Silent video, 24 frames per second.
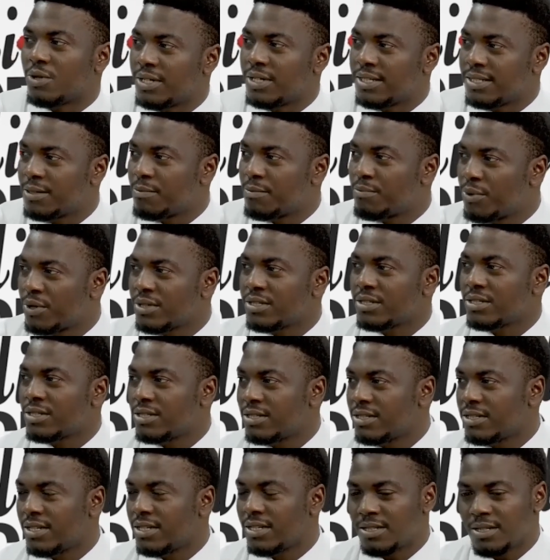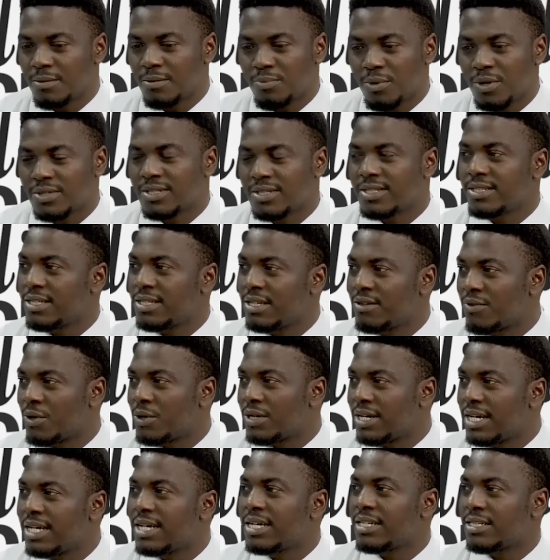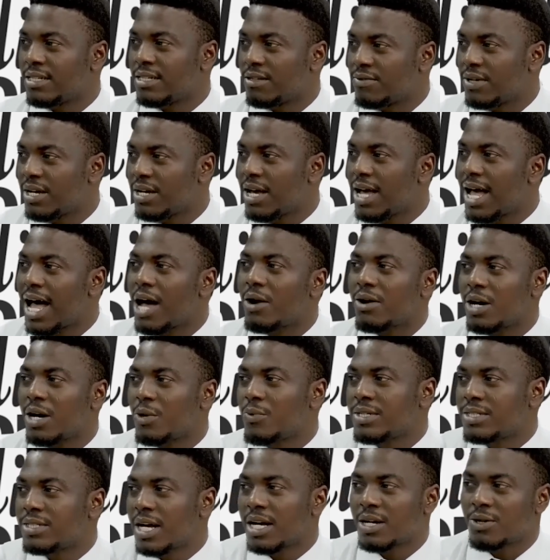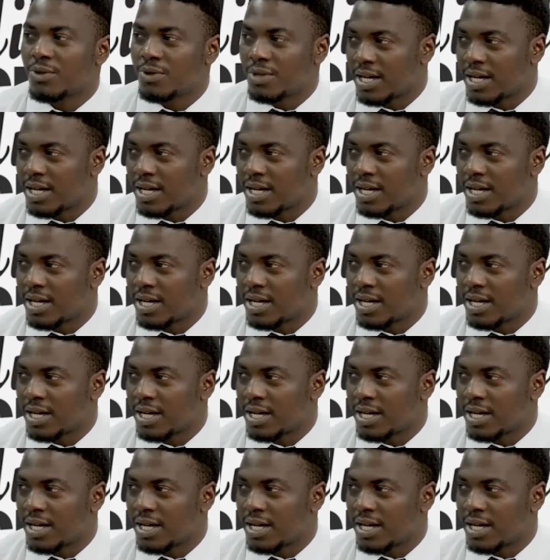Is it positive or negative? How can we tackle